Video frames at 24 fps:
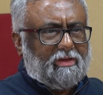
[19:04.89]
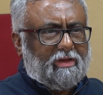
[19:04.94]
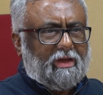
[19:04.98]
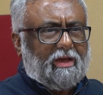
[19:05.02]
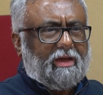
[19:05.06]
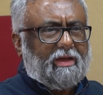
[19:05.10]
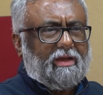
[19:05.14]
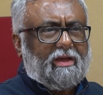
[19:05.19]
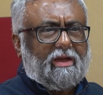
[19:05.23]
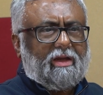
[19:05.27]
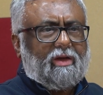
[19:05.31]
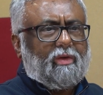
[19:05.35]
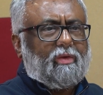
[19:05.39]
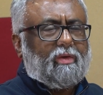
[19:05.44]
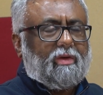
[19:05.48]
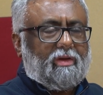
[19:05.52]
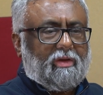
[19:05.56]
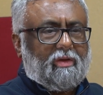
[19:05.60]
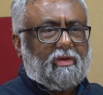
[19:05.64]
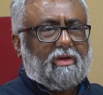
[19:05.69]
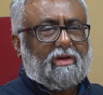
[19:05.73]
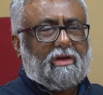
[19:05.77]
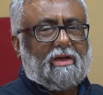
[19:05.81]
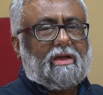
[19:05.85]
I and you
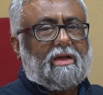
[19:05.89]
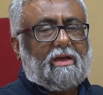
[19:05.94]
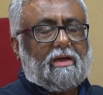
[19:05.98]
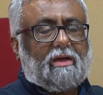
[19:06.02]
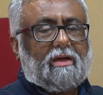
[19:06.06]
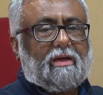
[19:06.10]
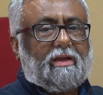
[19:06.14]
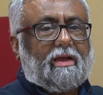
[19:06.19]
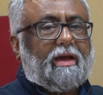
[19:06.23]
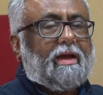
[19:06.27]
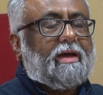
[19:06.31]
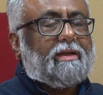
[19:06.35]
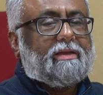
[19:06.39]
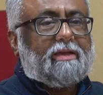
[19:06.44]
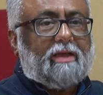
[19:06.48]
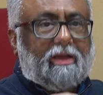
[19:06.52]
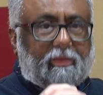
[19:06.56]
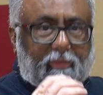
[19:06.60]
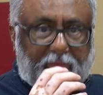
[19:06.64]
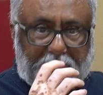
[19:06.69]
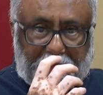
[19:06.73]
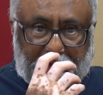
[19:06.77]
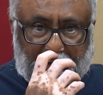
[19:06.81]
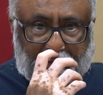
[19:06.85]
are little younger
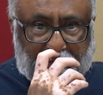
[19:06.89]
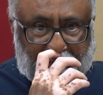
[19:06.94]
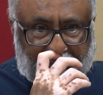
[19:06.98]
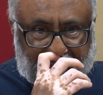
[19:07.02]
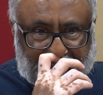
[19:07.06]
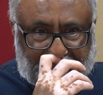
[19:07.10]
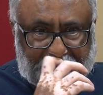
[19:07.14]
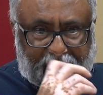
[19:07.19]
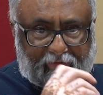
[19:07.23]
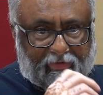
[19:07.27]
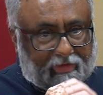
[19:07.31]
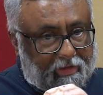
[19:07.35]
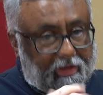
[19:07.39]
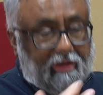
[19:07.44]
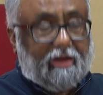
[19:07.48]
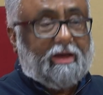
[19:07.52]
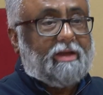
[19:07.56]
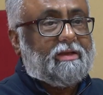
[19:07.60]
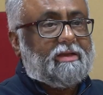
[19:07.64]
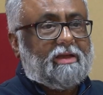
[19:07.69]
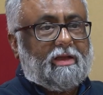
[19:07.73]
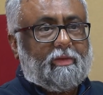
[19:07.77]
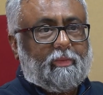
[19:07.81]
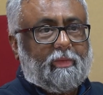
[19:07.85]
than me or
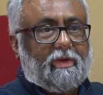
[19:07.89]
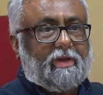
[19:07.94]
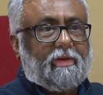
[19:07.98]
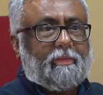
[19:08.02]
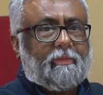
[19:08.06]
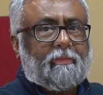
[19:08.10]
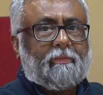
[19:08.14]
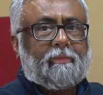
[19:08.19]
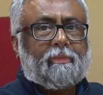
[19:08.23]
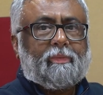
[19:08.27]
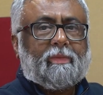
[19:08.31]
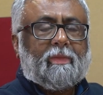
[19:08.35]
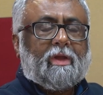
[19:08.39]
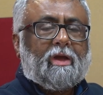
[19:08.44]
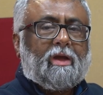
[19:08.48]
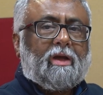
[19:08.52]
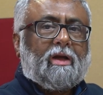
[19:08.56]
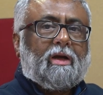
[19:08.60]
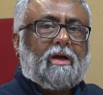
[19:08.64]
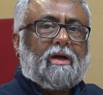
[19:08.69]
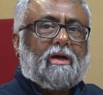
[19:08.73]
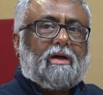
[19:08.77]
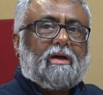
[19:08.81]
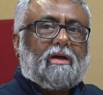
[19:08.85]
younger than me.
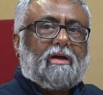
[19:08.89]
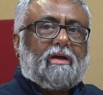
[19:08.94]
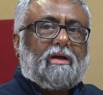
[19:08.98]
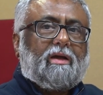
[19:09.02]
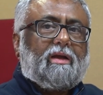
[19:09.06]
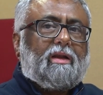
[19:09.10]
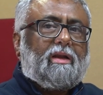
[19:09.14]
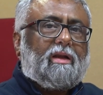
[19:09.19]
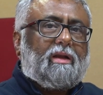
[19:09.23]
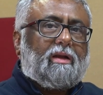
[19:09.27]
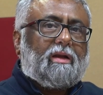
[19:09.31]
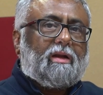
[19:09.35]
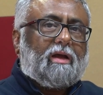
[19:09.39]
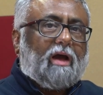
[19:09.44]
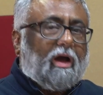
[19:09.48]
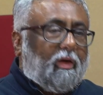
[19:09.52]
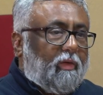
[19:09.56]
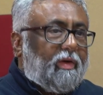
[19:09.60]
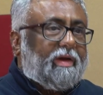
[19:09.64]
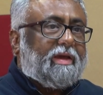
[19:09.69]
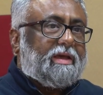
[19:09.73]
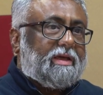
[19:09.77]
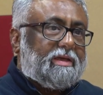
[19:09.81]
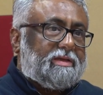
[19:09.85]
In
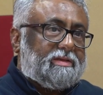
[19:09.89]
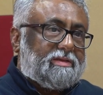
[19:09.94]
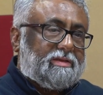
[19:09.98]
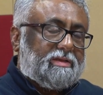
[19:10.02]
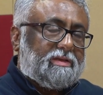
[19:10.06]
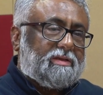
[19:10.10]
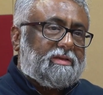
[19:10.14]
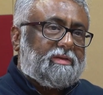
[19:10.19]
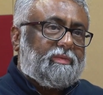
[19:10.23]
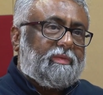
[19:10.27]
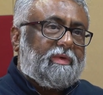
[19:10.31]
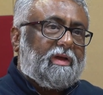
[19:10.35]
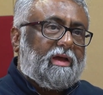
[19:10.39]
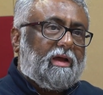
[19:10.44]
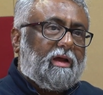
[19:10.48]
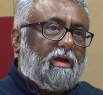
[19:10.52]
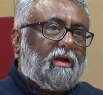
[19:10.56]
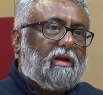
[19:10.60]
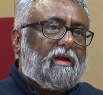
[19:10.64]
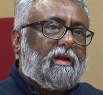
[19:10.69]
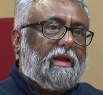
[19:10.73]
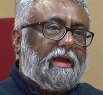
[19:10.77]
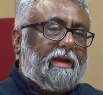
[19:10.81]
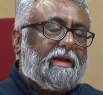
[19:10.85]
our cases, we
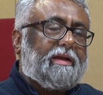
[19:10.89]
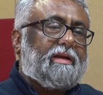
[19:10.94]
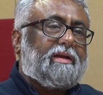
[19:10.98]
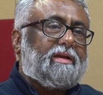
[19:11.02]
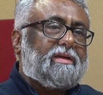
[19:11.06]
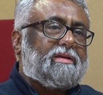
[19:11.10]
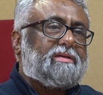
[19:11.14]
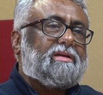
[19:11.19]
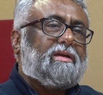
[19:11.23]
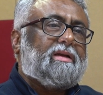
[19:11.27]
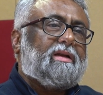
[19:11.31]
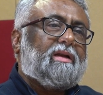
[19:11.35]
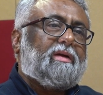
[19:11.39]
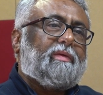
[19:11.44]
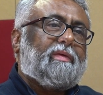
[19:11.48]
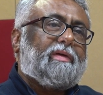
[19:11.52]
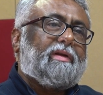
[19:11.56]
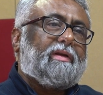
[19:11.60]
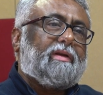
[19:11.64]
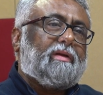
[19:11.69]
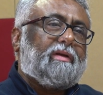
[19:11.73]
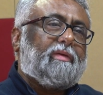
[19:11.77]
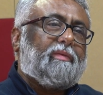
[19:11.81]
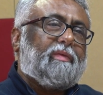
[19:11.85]
all enriched in
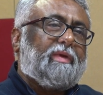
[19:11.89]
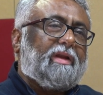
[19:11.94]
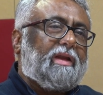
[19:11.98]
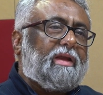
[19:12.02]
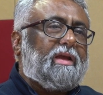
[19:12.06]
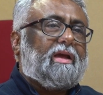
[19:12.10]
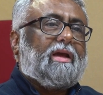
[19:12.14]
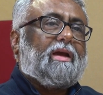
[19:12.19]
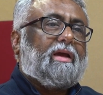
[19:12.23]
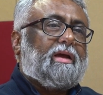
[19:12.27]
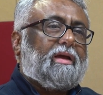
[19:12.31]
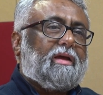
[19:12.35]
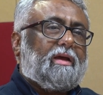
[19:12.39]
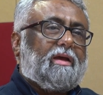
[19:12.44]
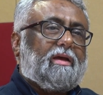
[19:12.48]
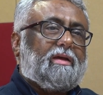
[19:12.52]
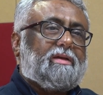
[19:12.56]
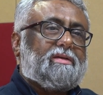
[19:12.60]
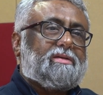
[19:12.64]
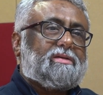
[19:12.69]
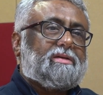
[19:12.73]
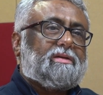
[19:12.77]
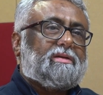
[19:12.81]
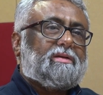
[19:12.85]
our very young
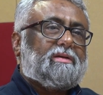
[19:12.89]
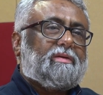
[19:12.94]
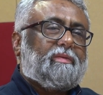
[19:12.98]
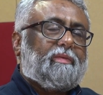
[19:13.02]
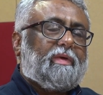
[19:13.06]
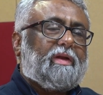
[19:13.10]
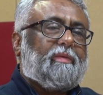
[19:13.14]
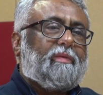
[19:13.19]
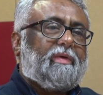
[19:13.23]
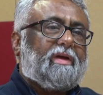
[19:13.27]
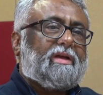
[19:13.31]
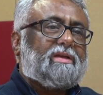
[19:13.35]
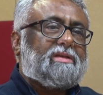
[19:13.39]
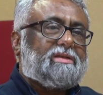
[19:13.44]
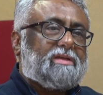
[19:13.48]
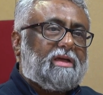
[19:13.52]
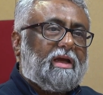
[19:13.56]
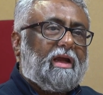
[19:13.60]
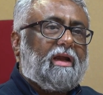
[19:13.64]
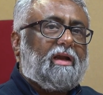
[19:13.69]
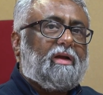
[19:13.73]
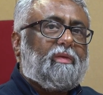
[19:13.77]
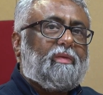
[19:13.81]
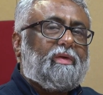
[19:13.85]
age. When we were a
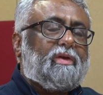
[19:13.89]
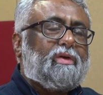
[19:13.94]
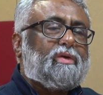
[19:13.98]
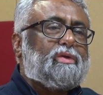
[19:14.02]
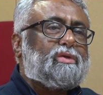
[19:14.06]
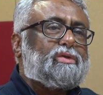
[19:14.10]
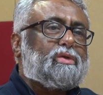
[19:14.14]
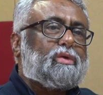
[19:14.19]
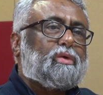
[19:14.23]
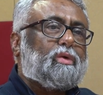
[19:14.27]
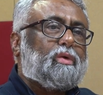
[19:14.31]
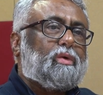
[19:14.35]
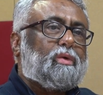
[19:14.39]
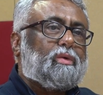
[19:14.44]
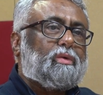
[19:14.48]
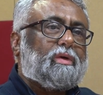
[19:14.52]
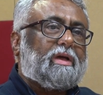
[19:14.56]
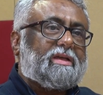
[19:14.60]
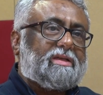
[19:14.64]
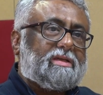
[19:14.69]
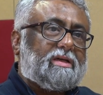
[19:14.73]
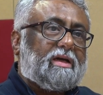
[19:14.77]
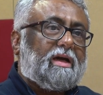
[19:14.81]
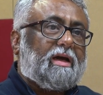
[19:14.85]
child, we used to go to
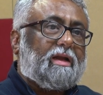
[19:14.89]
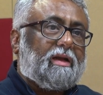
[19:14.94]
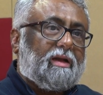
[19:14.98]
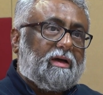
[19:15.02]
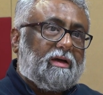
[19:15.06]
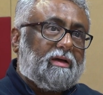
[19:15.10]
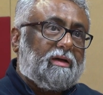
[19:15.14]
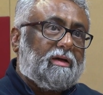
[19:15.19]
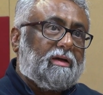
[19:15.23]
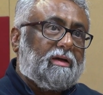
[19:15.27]
Yakshagana.